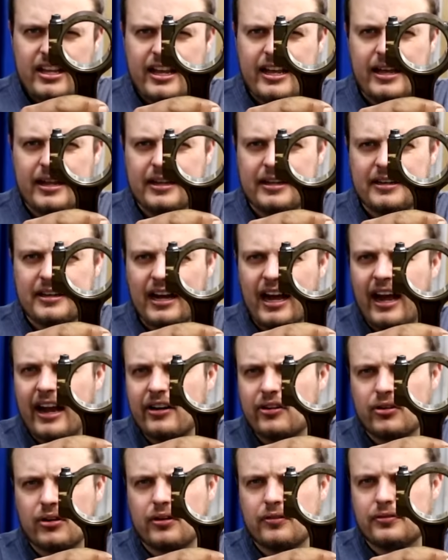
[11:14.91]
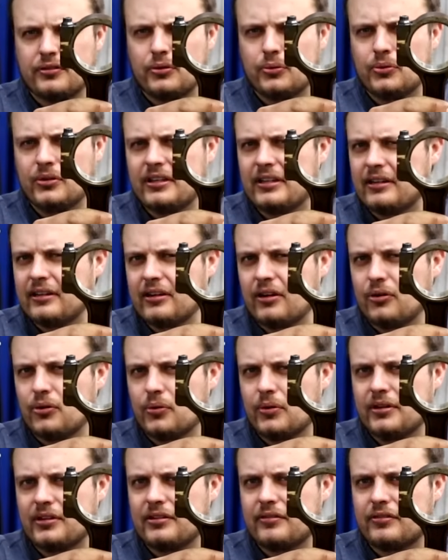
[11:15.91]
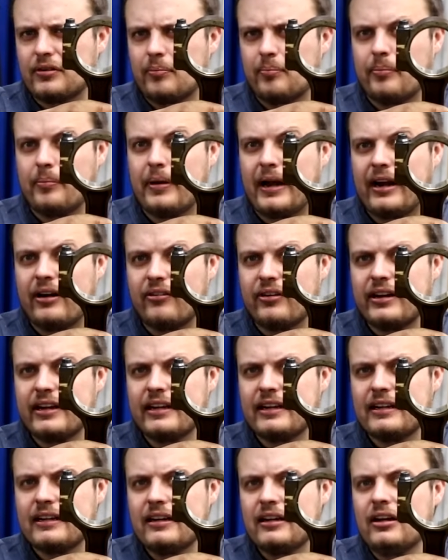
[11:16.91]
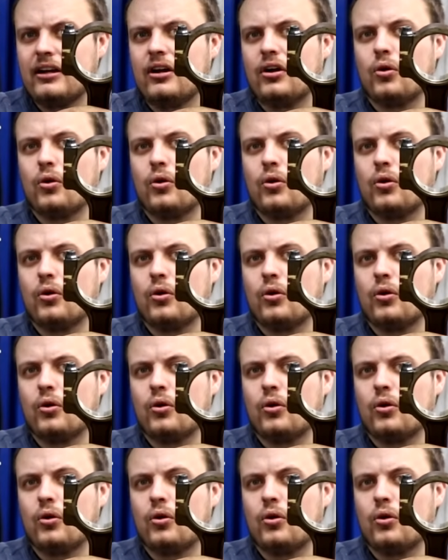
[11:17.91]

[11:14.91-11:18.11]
And I don't know if you need to go to a different bearing